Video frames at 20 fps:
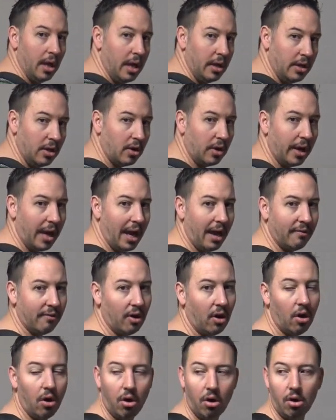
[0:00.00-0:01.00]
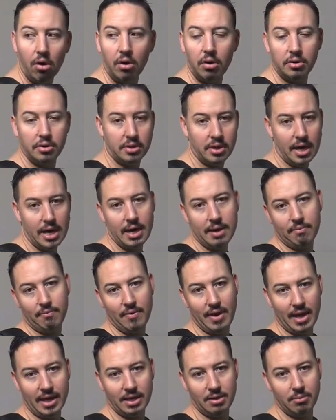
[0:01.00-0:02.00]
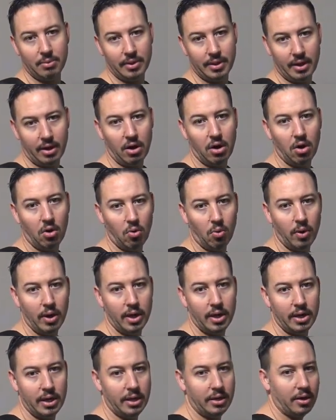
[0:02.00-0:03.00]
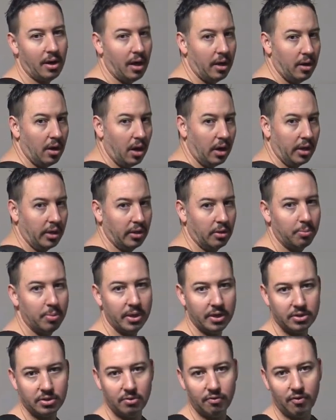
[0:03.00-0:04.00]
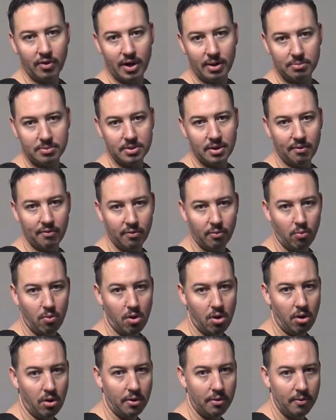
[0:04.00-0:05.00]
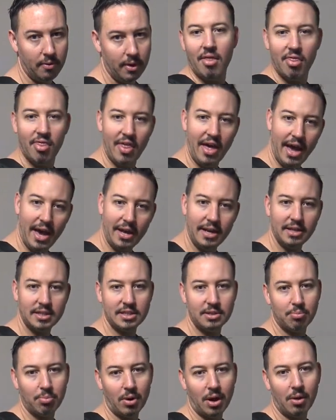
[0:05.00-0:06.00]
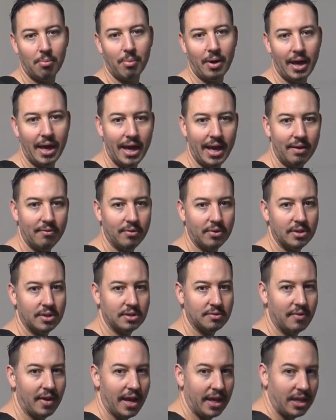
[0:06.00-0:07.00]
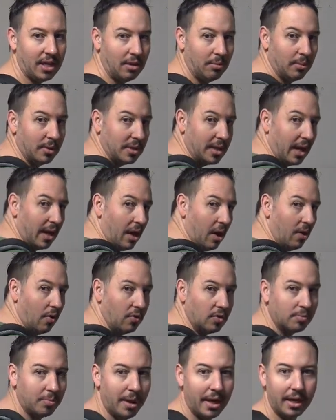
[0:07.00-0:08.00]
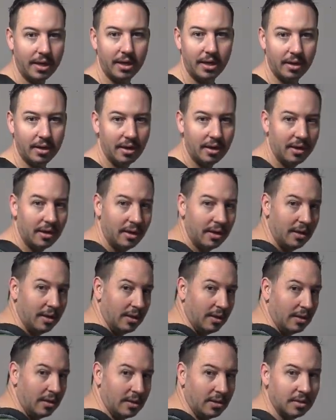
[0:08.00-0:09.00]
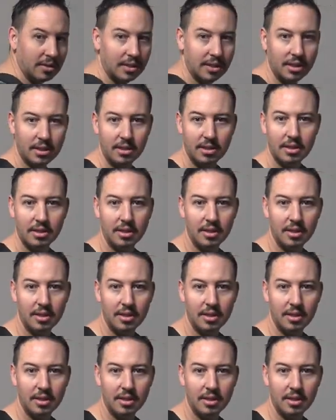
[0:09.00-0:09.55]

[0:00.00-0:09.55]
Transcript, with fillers: you're going to have a hard time vacuuming that hallway and not knocking the picture frames off the wall. That is the problem I have with this vacuum, is that hose back here. So yeah,